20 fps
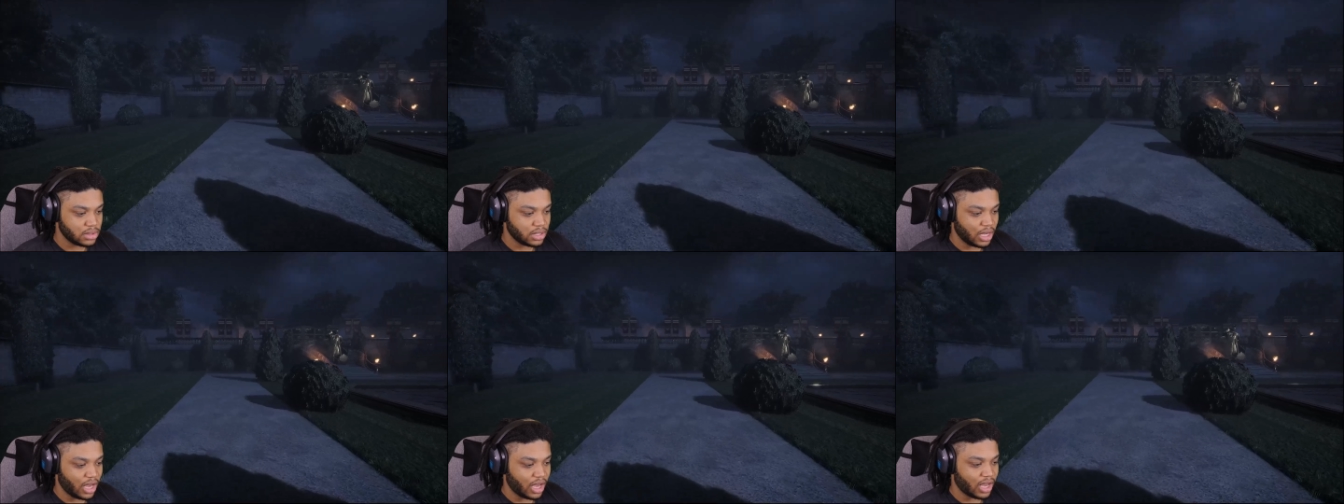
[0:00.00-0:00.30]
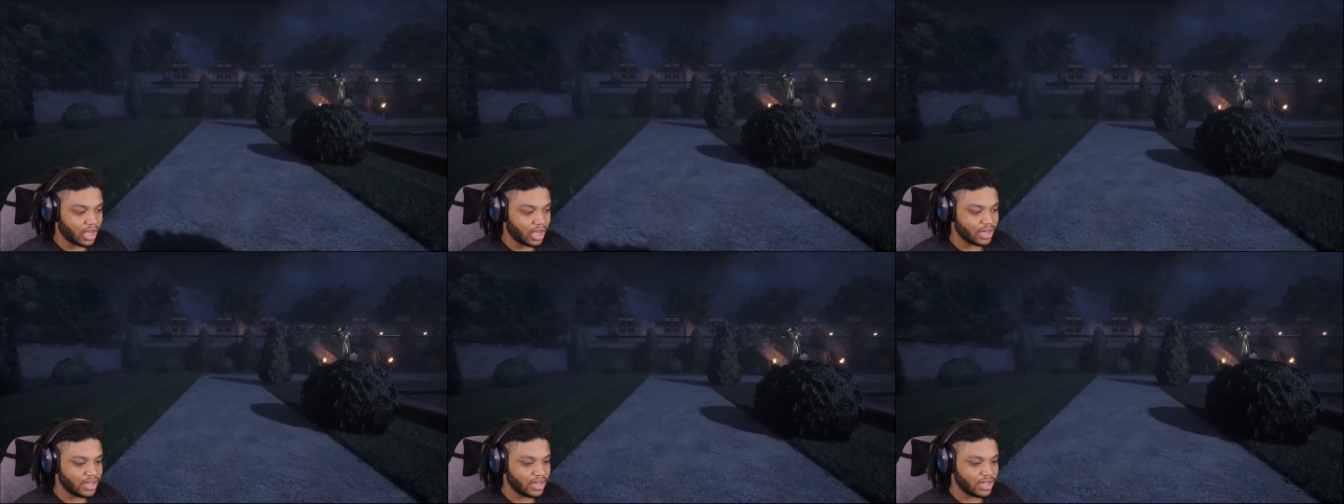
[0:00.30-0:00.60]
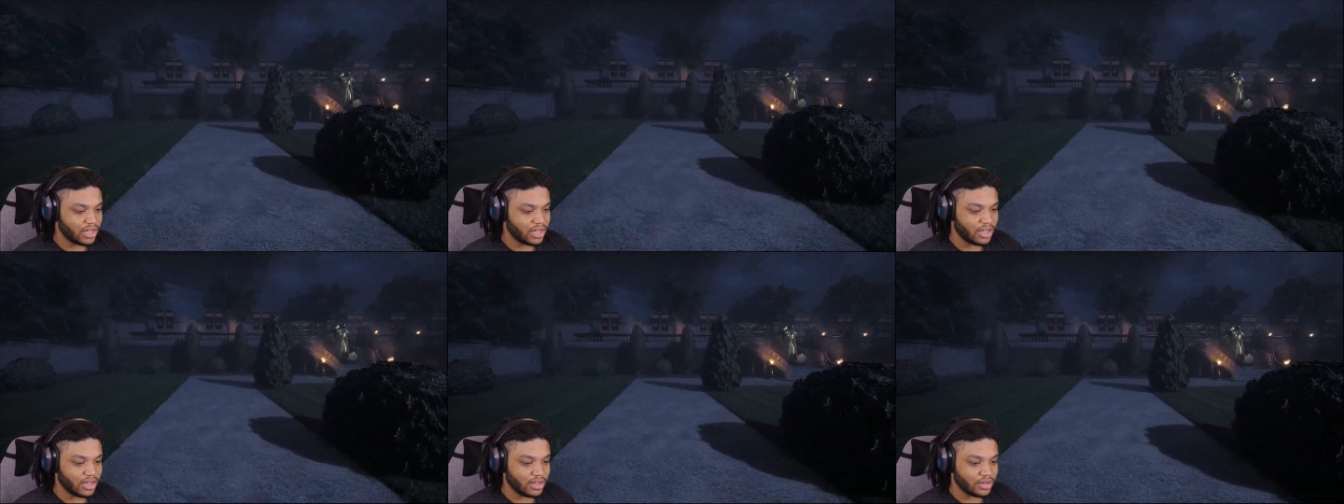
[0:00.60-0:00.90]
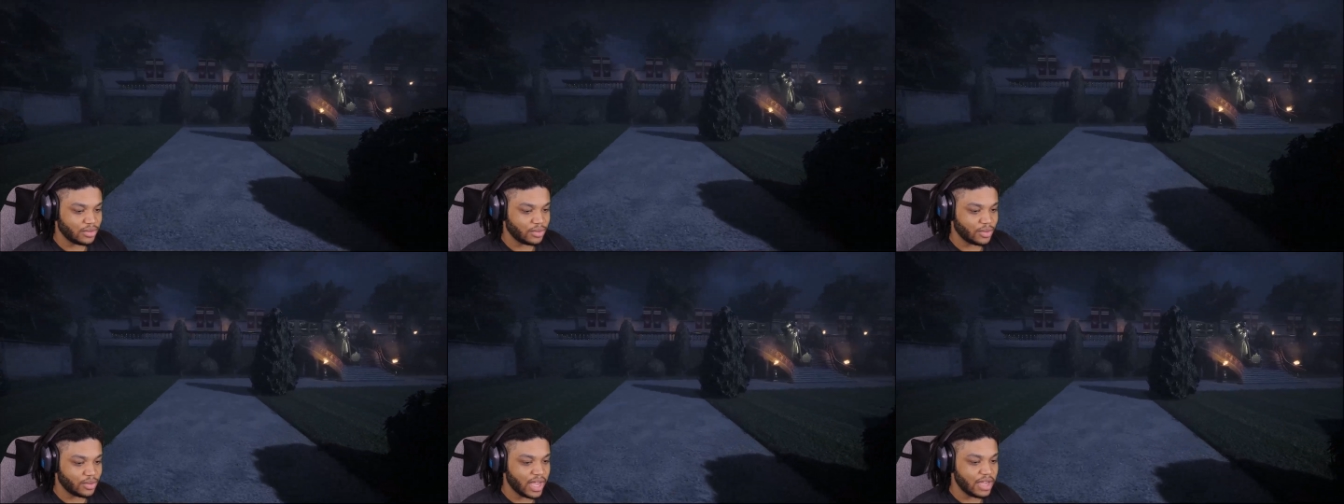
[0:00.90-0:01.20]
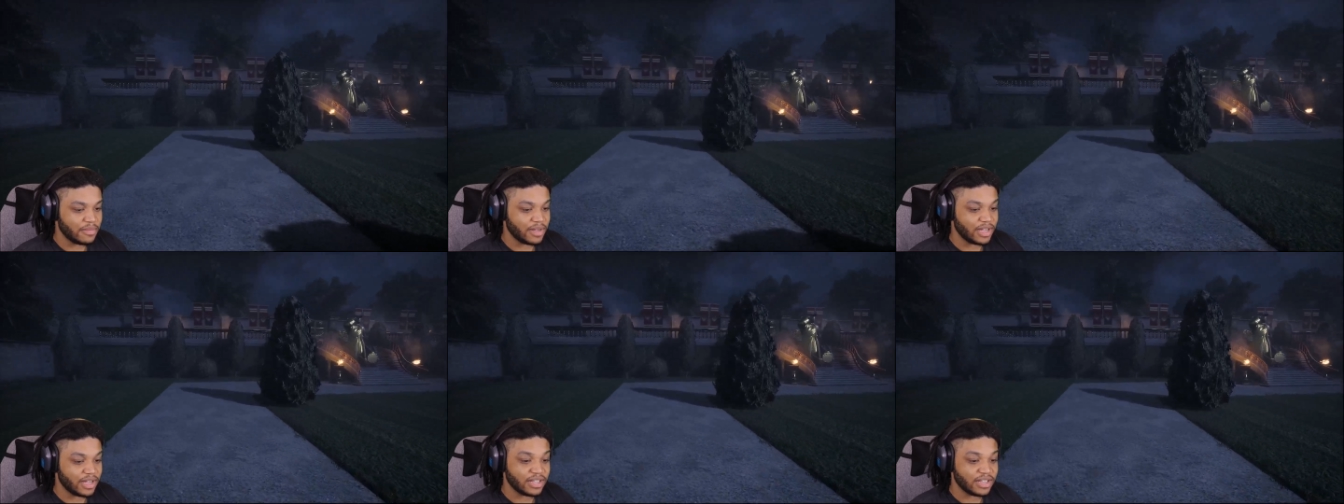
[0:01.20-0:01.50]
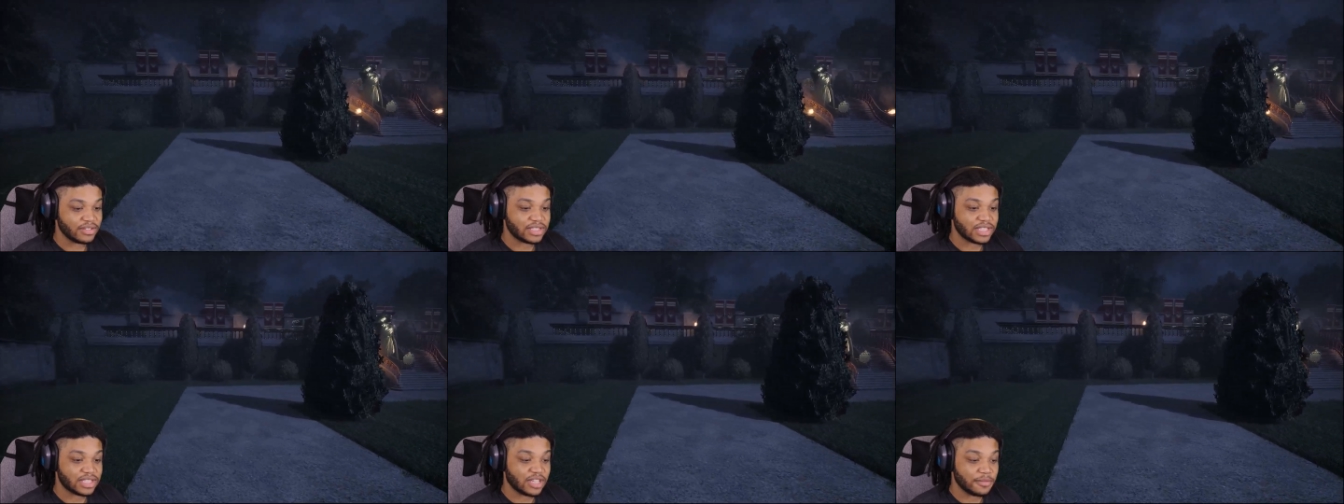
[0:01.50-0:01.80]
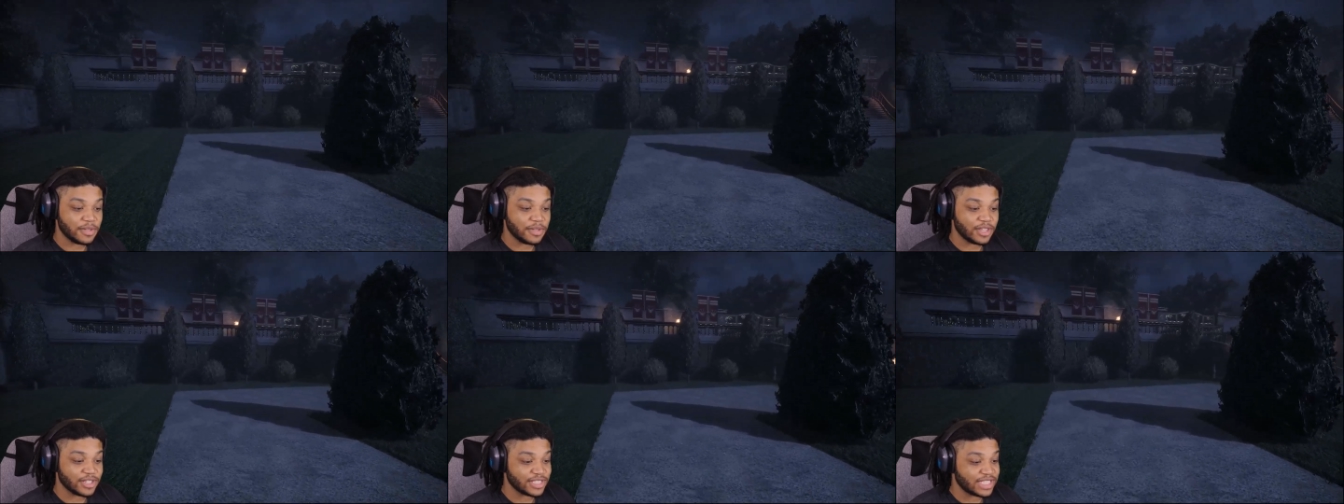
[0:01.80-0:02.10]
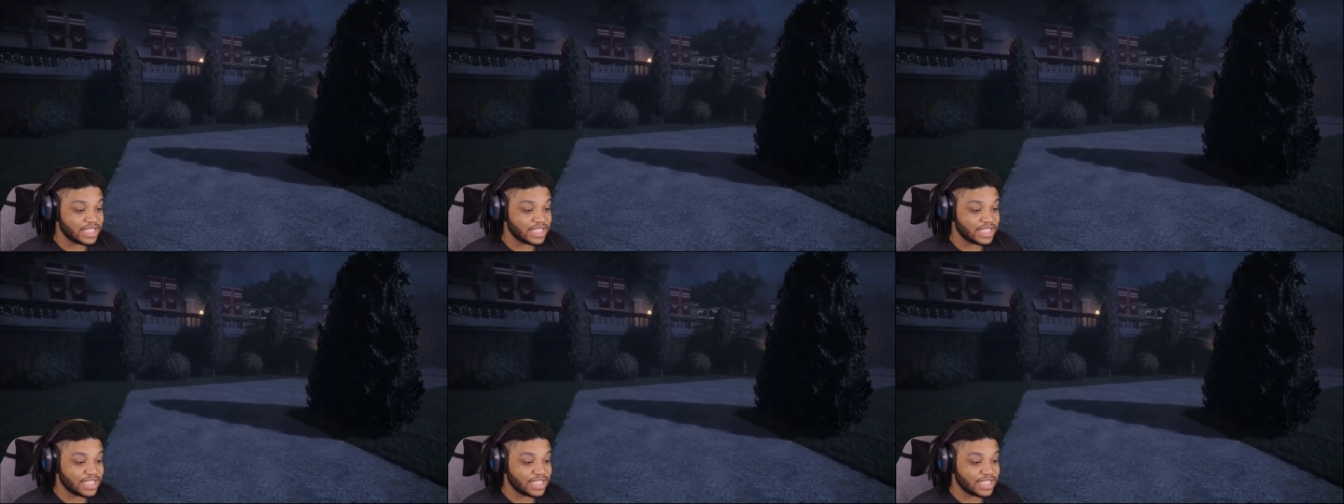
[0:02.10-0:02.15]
Oh ah, no, wait a minute, don't tell me they're